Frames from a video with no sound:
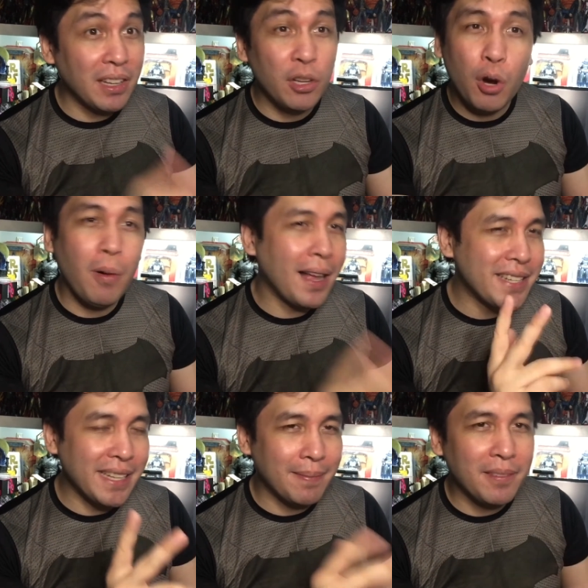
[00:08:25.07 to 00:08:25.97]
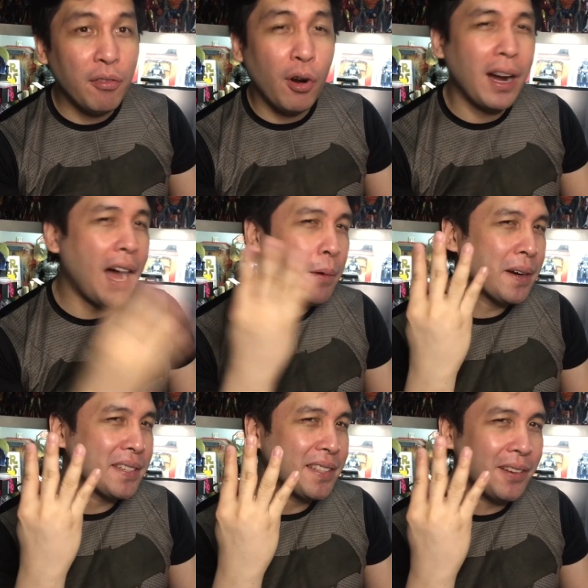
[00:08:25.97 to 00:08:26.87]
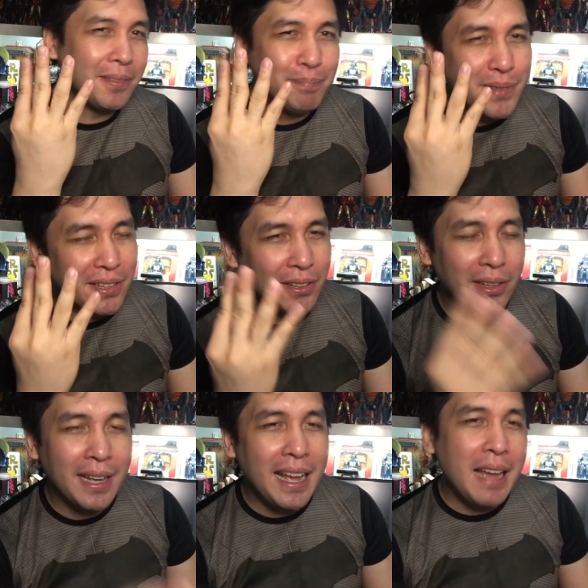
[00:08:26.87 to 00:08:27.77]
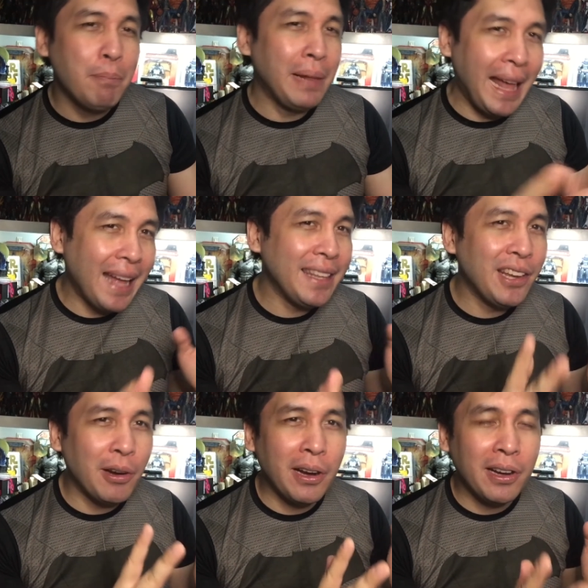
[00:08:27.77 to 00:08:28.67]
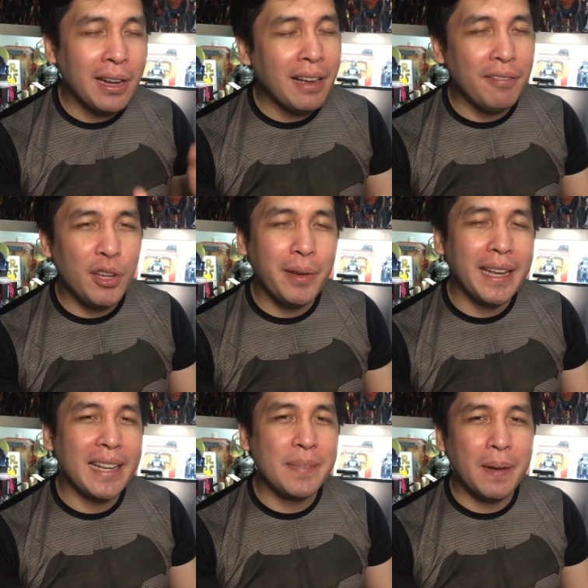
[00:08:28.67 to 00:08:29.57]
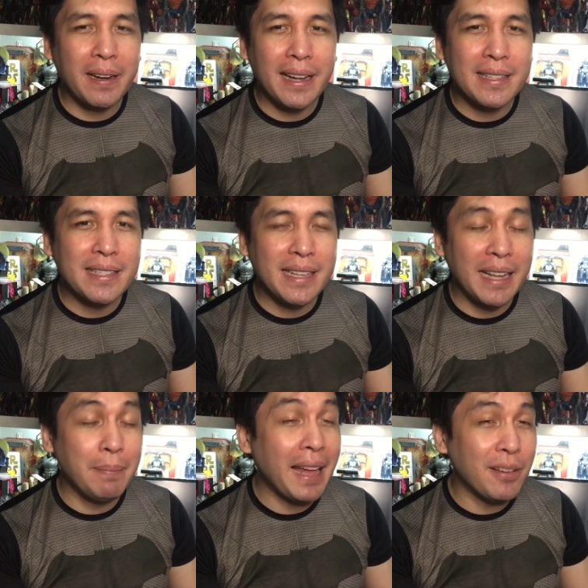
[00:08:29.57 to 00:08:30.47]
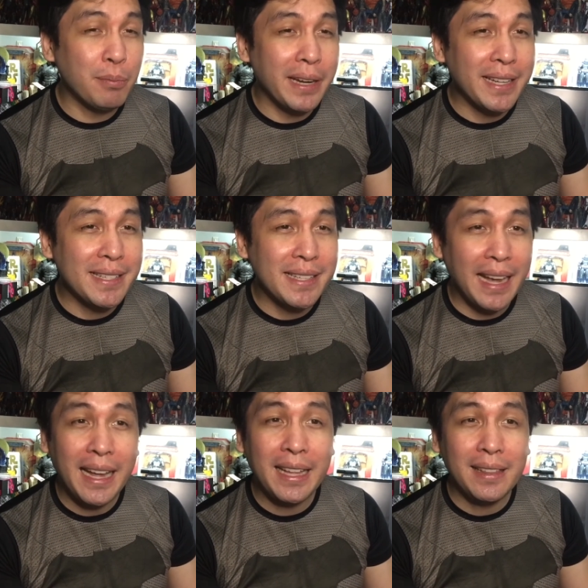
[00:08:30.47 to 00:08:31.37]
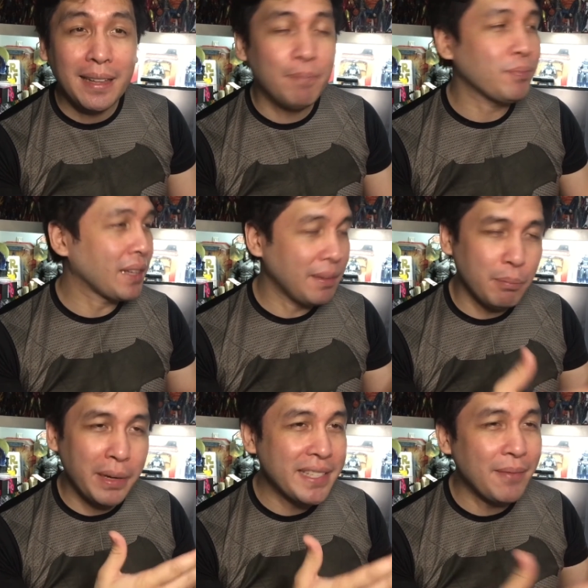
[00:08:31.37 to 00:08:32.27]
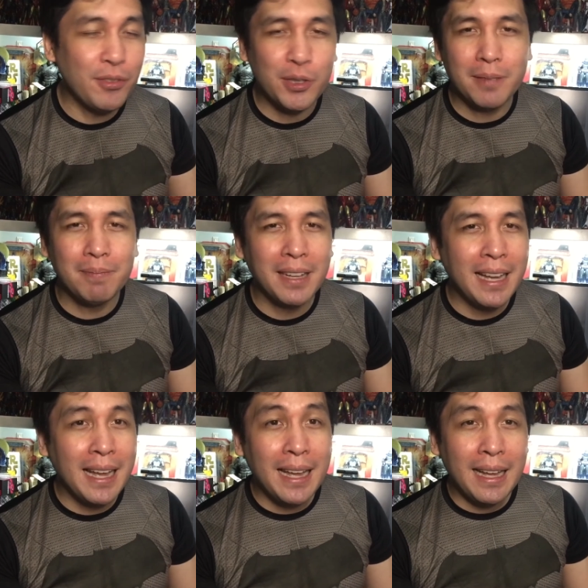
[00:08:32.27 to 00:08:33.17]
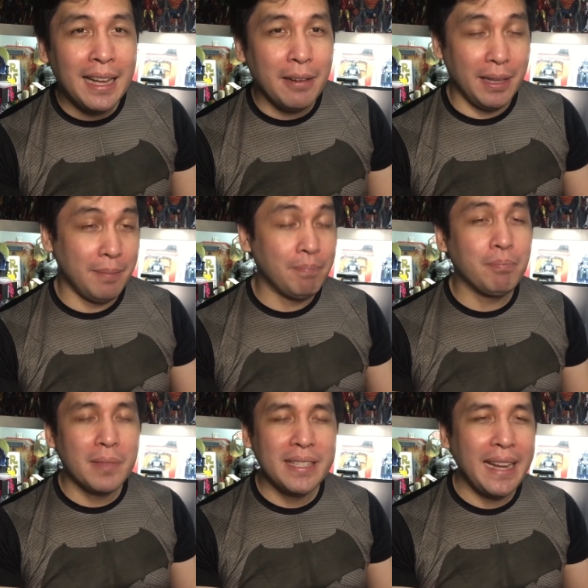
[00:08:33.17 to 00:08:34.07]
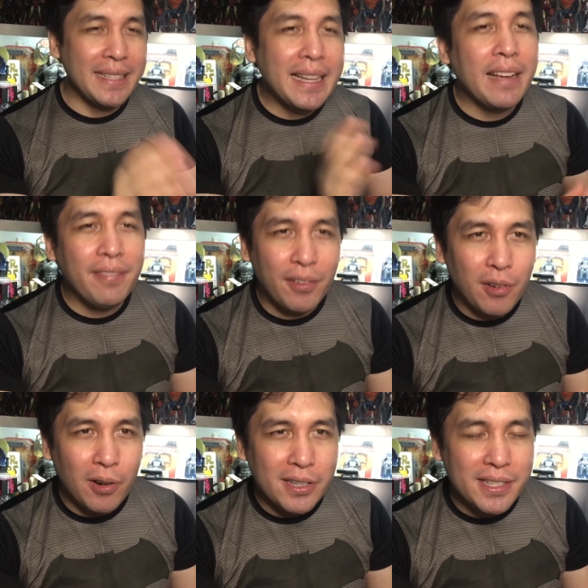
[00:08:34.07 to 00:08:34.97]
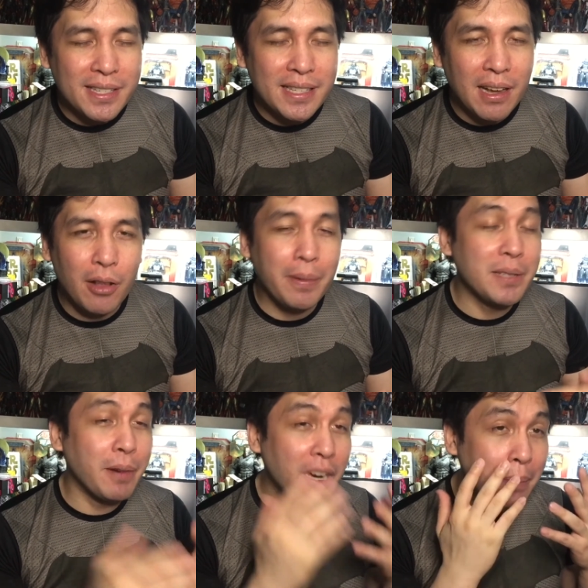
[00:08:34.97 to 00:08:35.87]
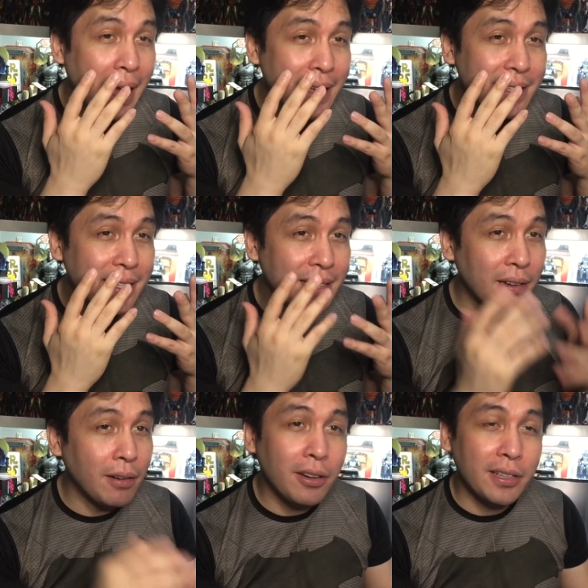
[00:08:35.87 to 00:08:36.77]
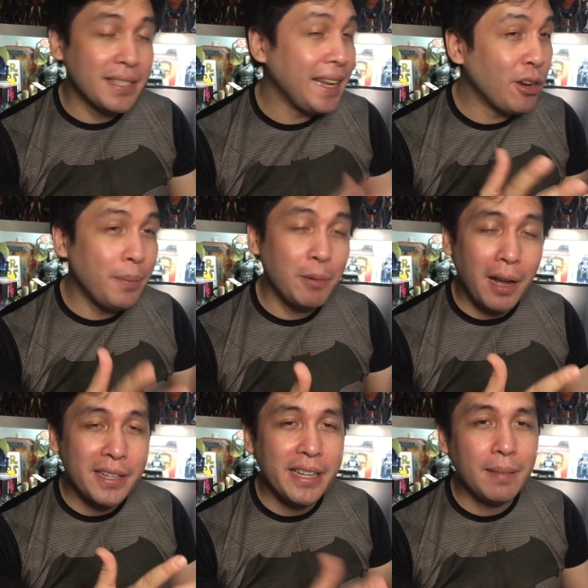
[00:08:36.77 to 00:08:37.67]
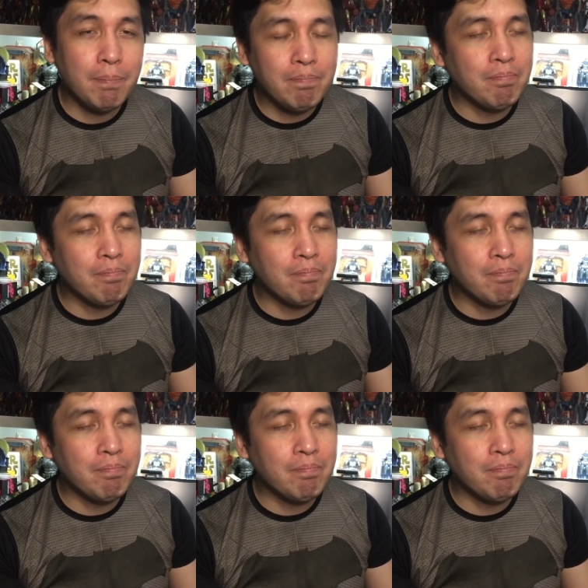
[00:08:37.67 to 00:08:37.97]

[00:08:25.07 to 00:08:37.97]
Go watch it. 4 hours, though. So plan your viewing experience and bathroom breaks, and bring some food. Well, stay safe, of course. Always wear a mask, or stay home and watch it.